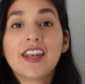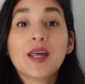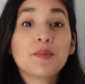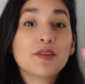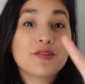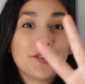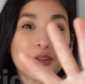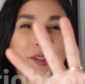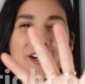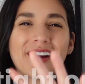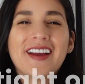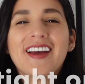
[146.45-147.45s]
Number
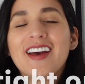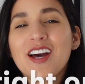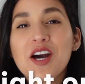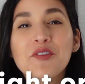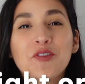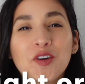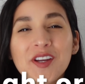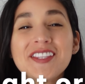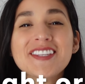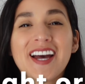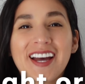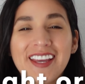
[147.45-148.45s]
four, avoid
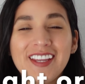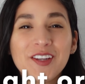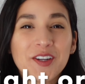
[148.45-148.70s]
tight